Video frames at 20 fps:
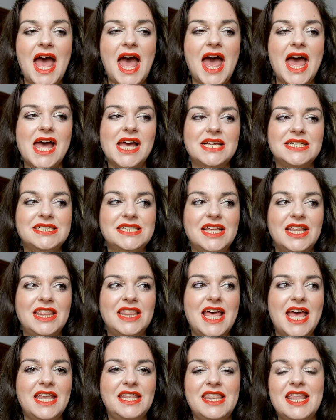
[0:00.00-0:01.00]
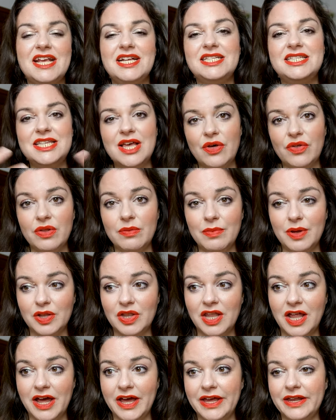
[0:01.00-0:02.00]
and then they sell them
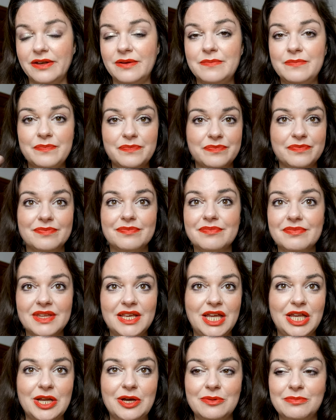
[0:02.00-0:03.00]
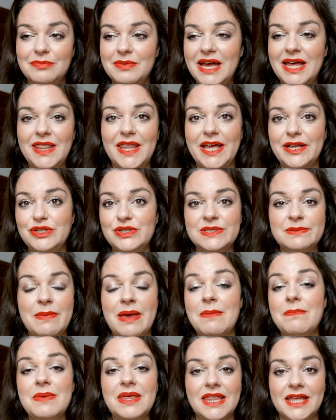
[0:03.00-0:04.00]
online you know, and they just
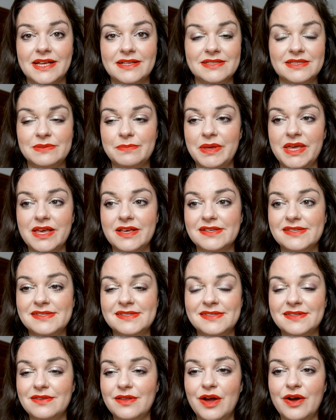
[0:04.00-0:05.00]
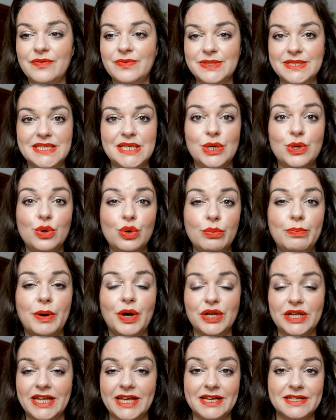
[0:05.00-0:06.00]
make millions because obviously
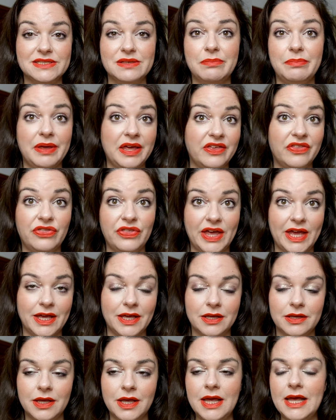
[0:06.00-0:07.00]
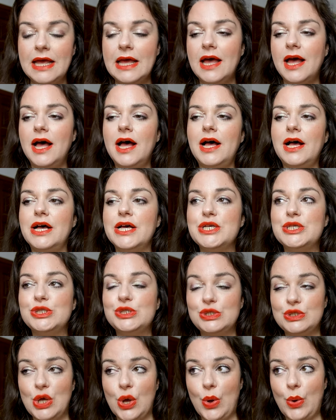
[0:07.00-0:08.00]
couponing is a big thing. Uh,
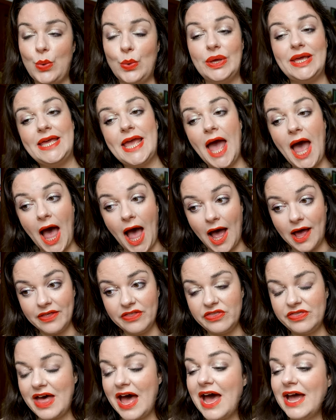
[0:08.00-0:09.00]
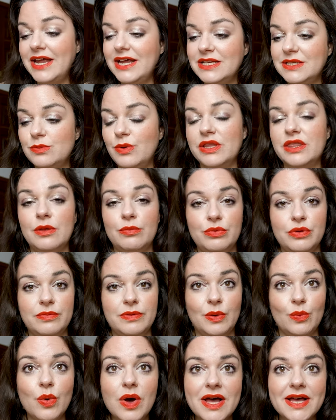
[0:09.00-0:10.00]
so yeah, that is what the
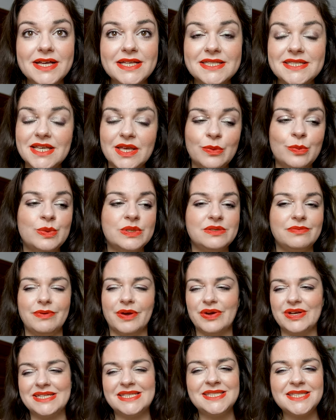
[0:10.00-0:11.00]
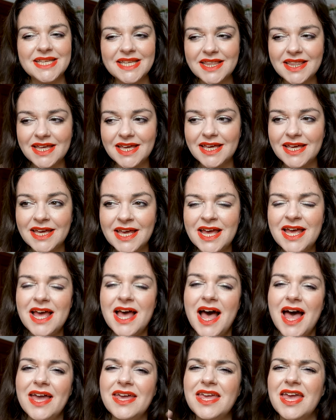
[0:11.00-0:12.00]
movie was. It was very silly.
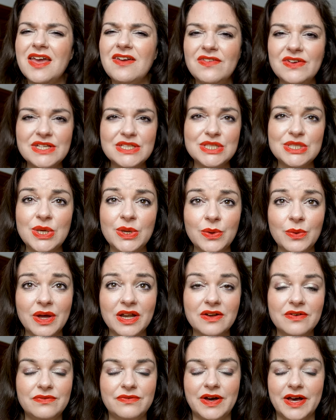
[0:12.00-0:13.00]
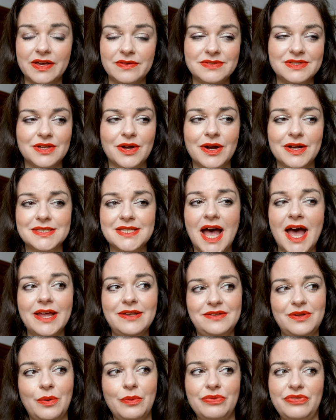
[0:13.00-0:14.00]
I gave it two out of five stars. I
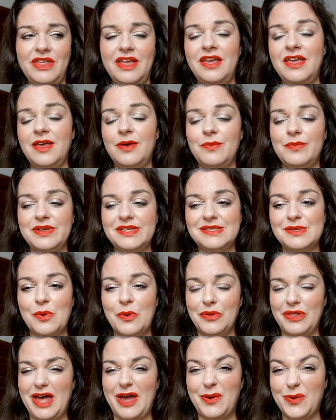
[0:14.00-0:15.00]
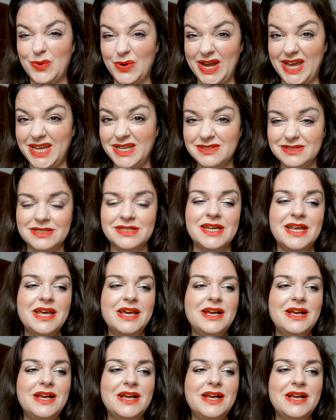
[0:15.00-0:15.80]
don't think it was all that great.